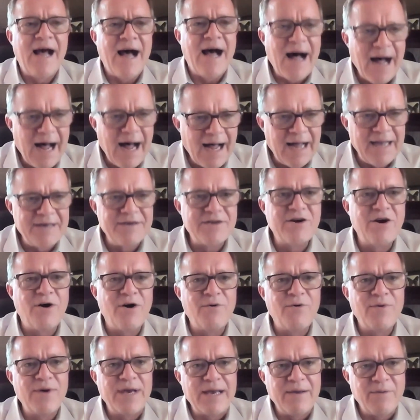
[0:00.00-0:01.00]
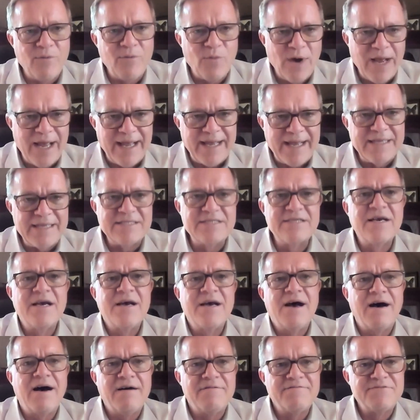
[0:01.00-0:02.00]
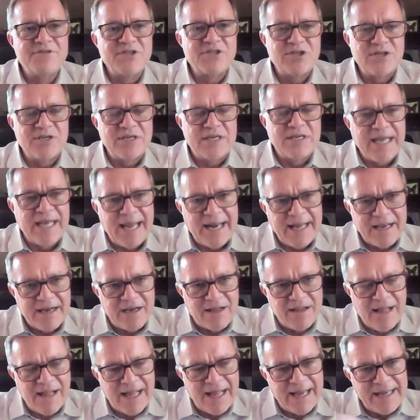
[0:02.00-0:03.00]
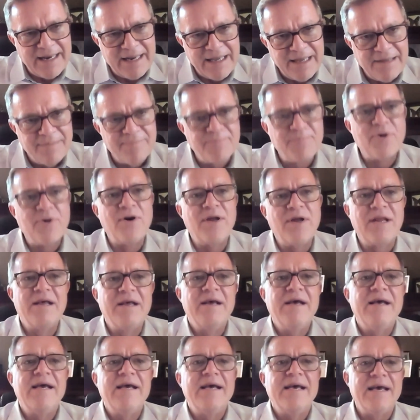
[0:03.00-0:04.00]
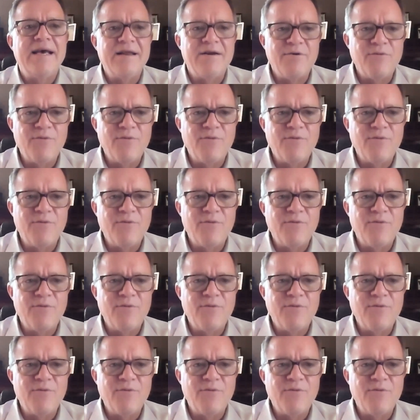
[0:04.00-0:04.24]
ongoing ways of getting client input in a